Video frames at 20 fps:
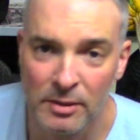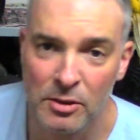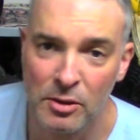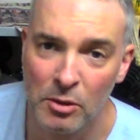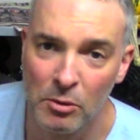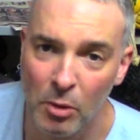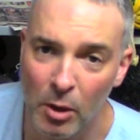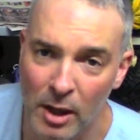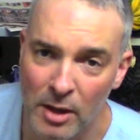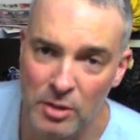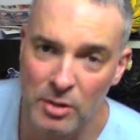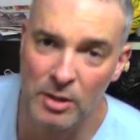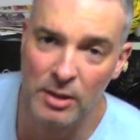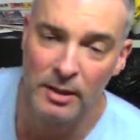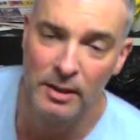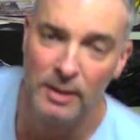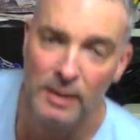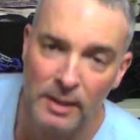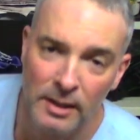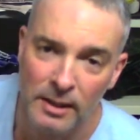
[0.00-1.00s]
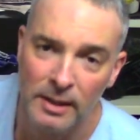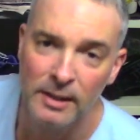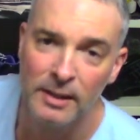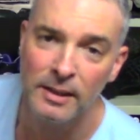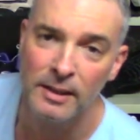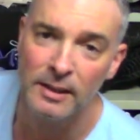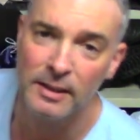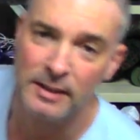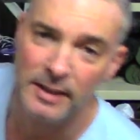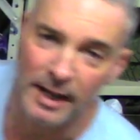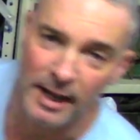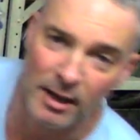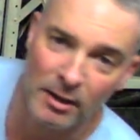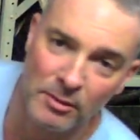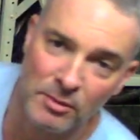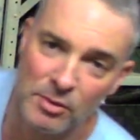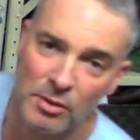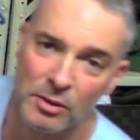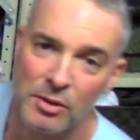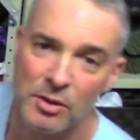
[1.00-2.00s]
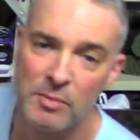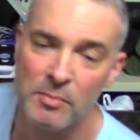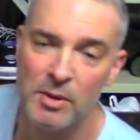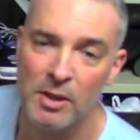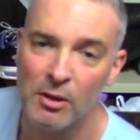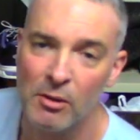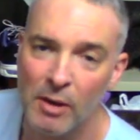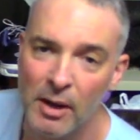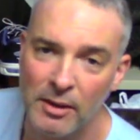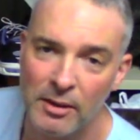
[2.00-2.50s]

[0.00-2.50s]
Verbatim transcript: squash in town, so to speak, right?